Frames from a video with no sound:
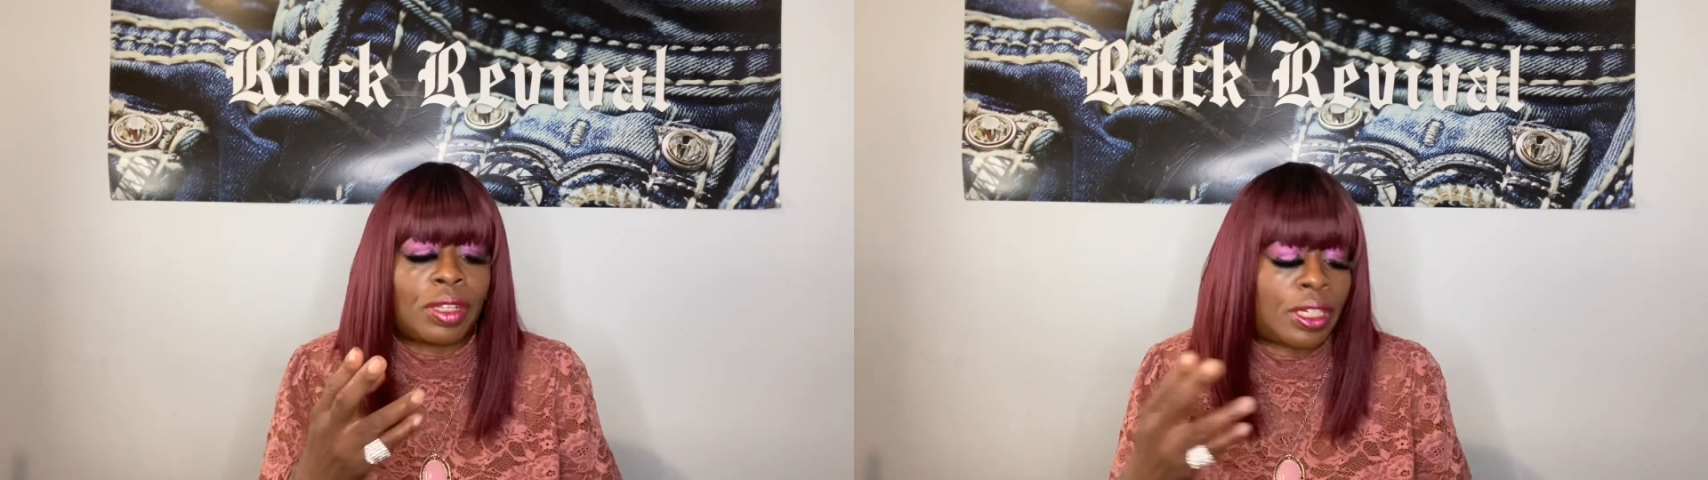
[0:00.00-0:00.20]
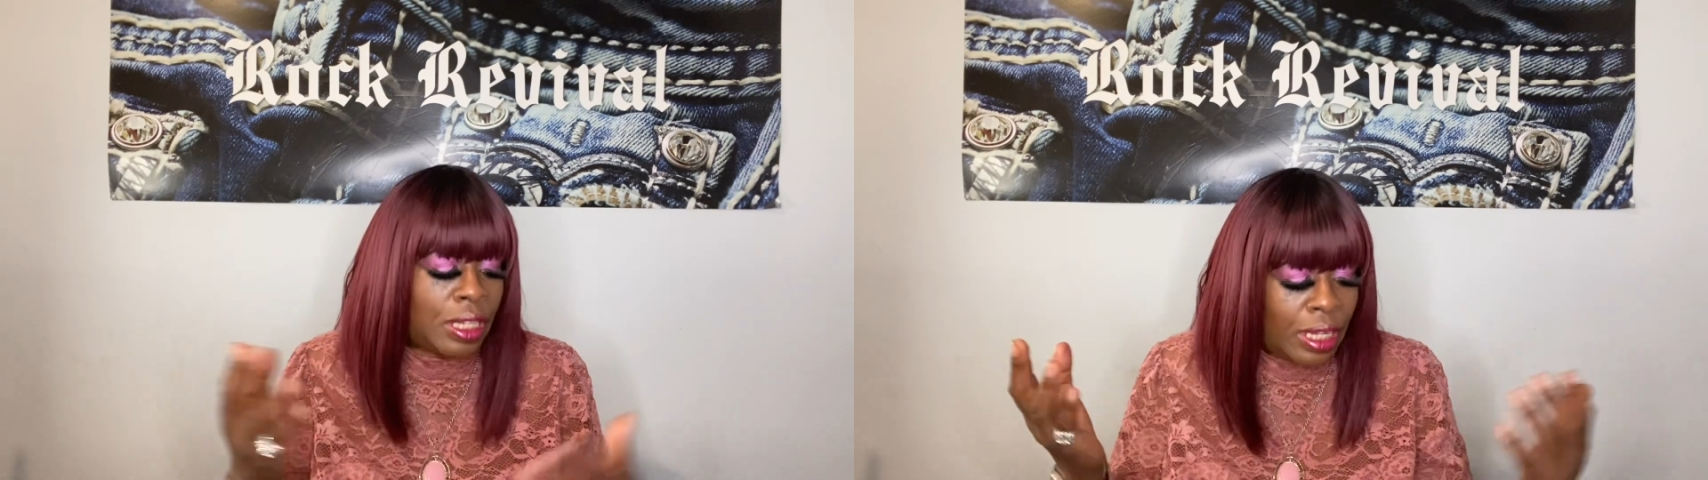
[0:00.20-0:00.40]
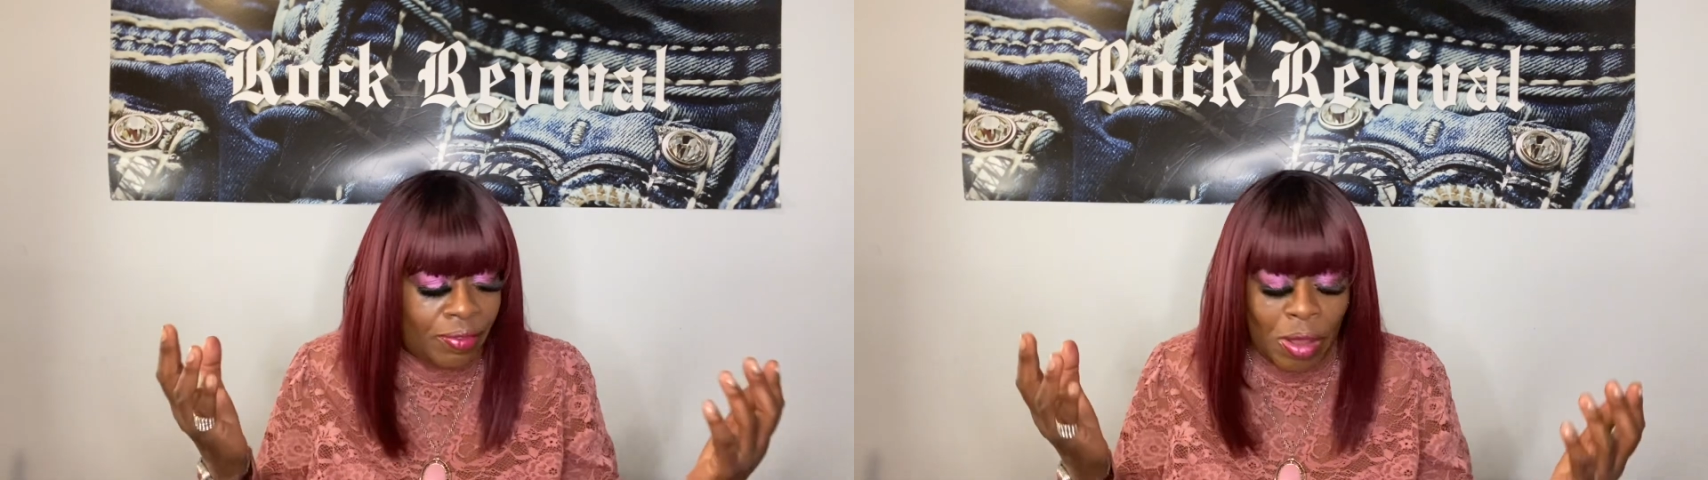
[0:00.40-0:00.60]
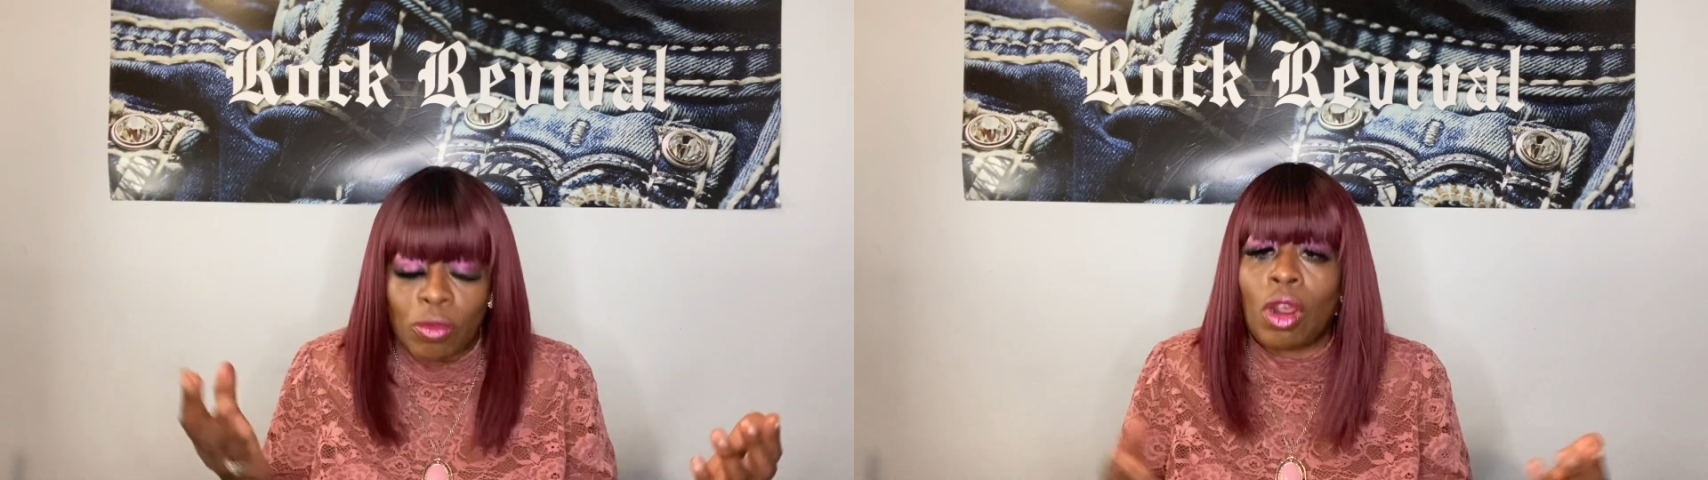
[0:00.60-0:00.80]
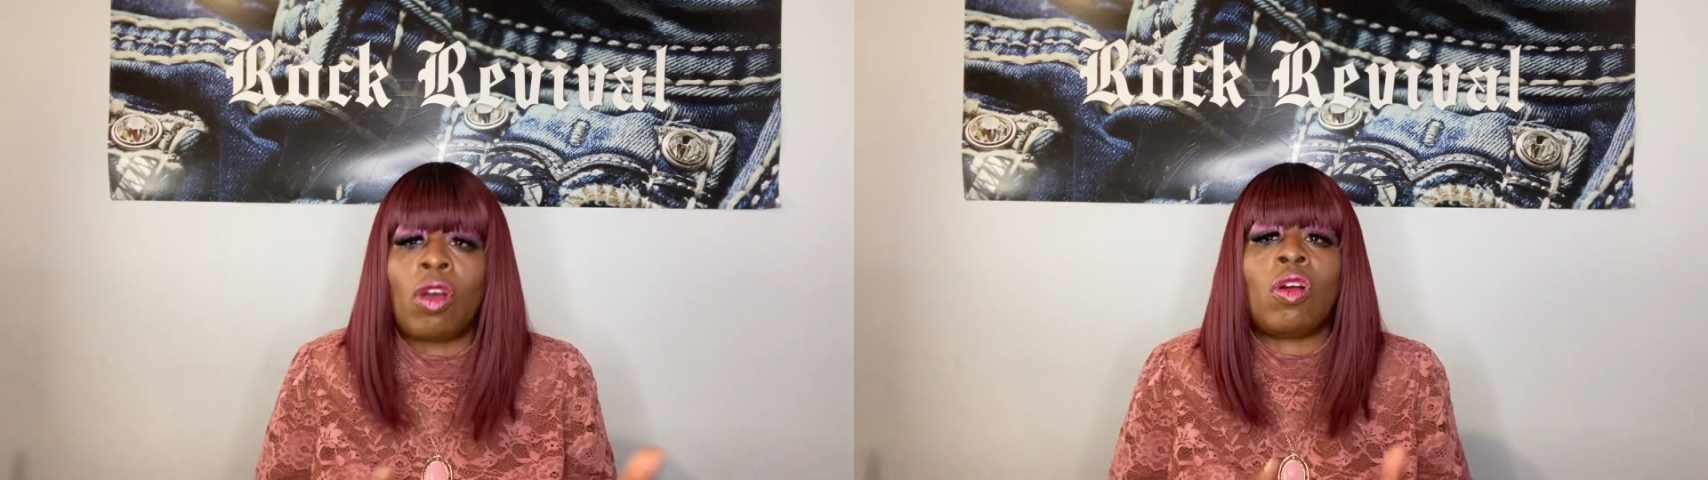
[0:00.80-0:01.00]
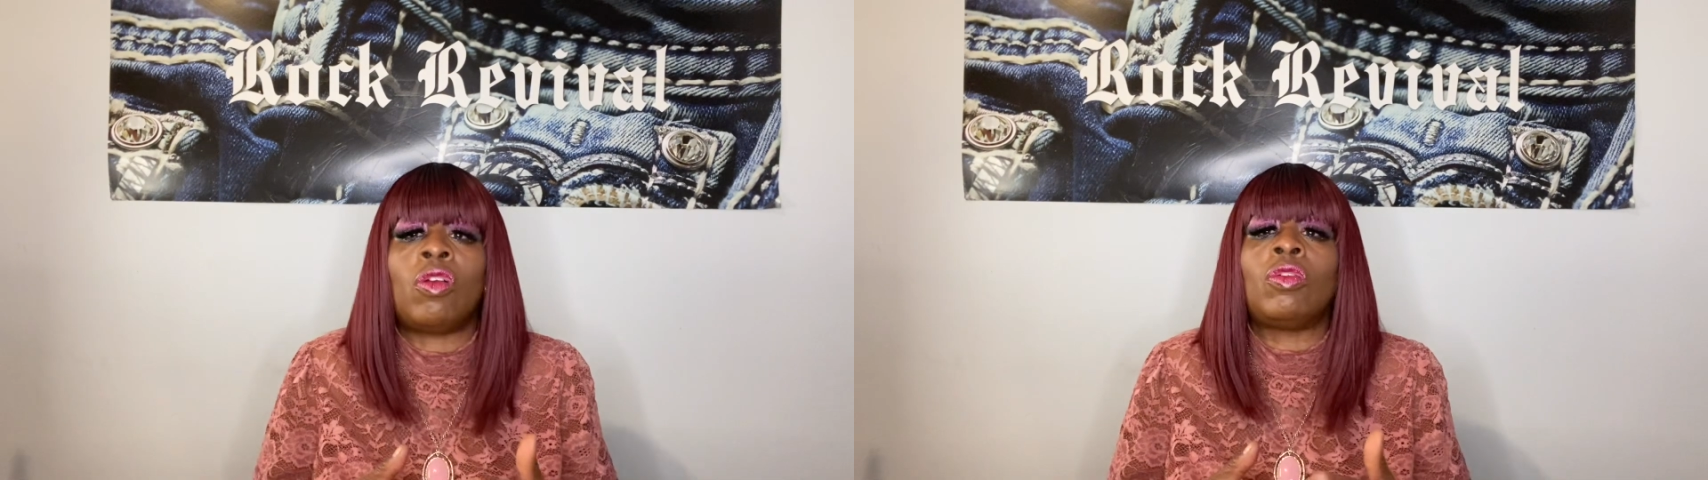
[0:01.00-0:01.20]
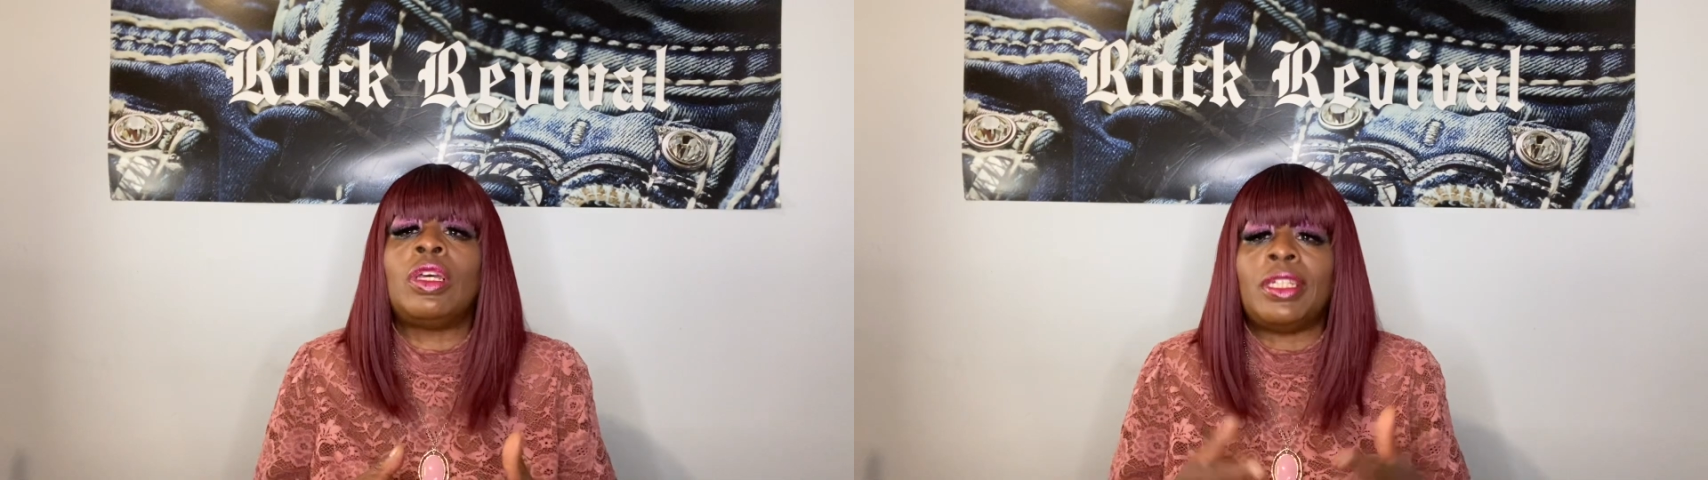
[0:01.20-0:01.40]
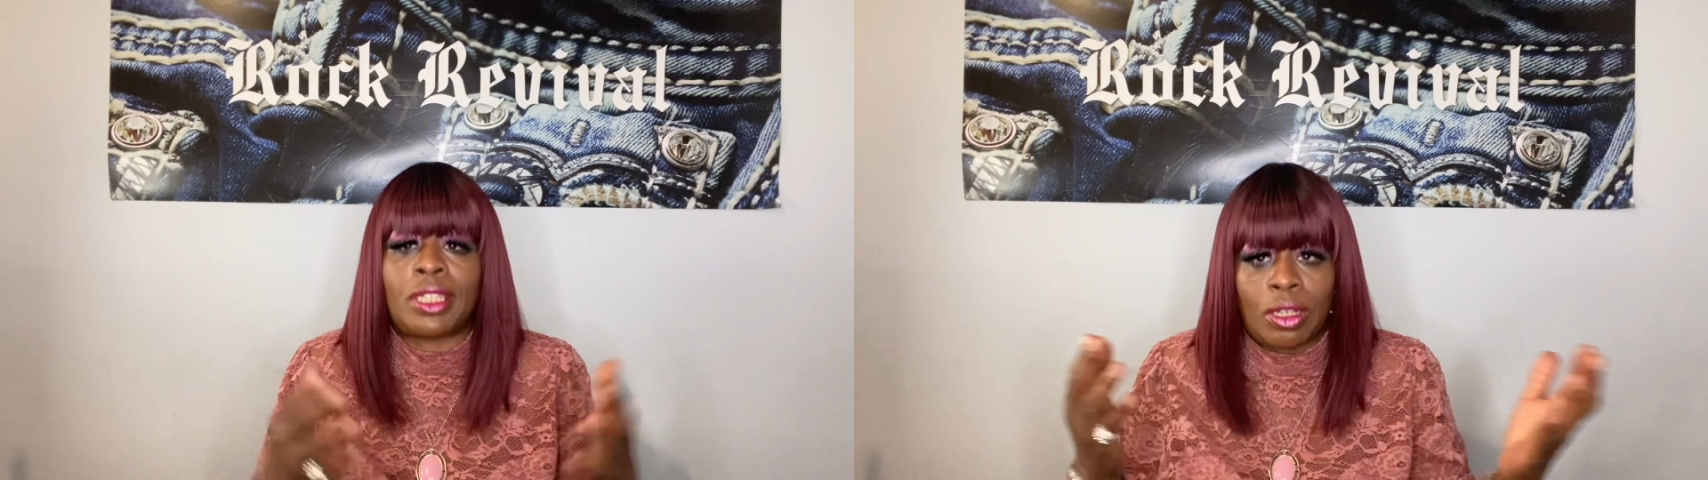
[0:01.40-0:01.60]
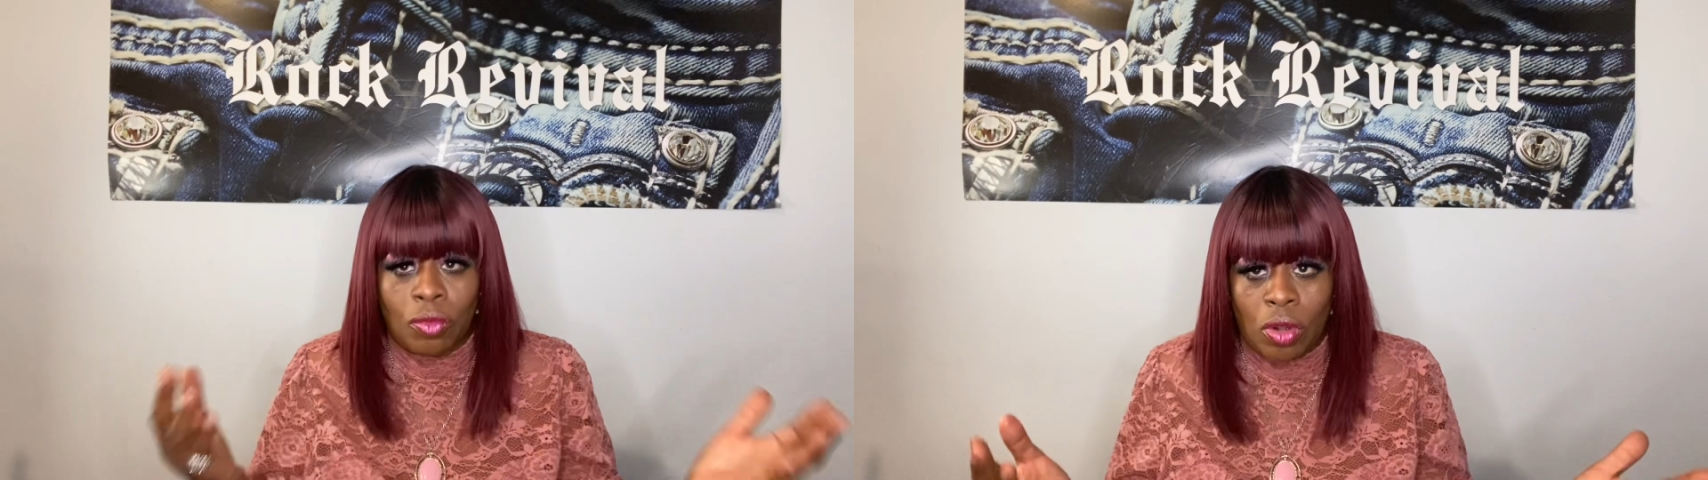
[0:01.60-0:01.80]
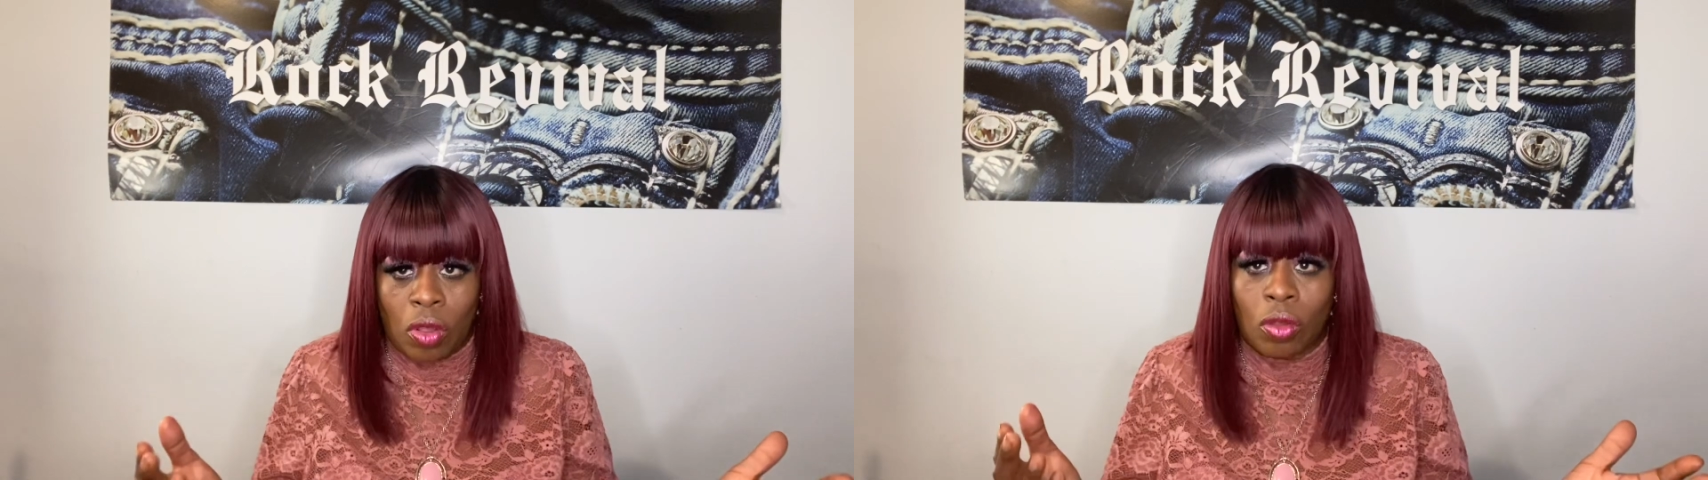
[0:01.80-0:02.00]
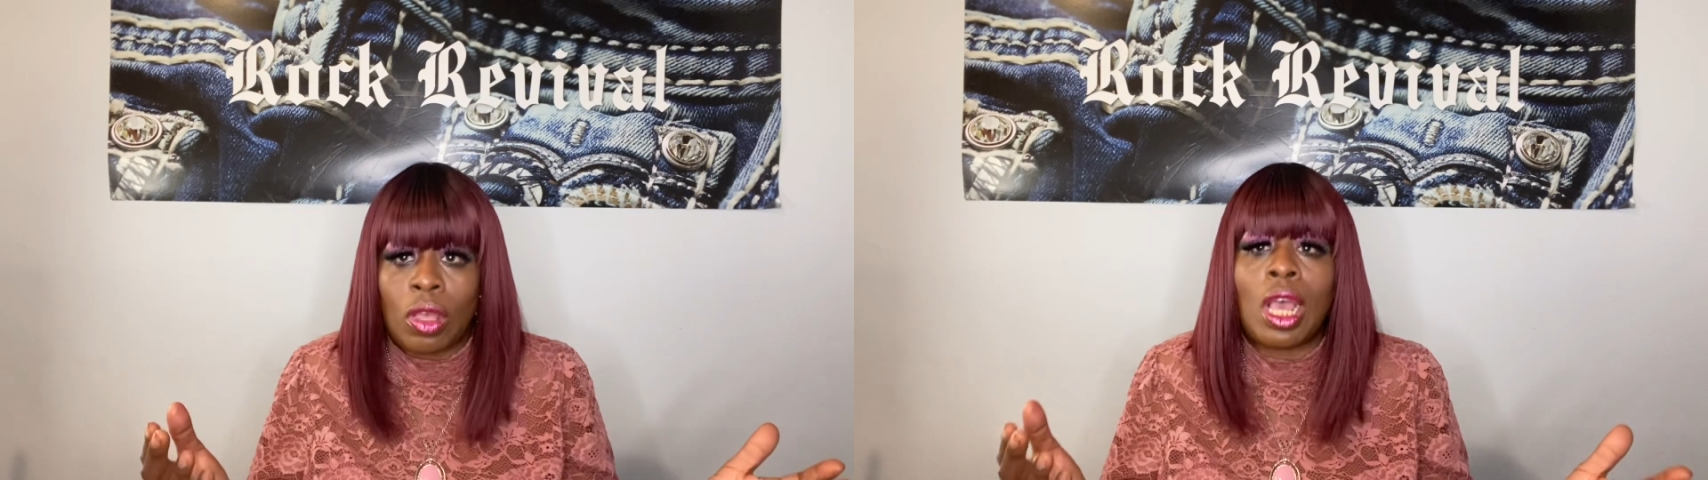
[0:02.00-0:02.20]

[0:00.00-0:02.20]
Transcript: Uh, uh, if I'm wrong, then I'm wrong.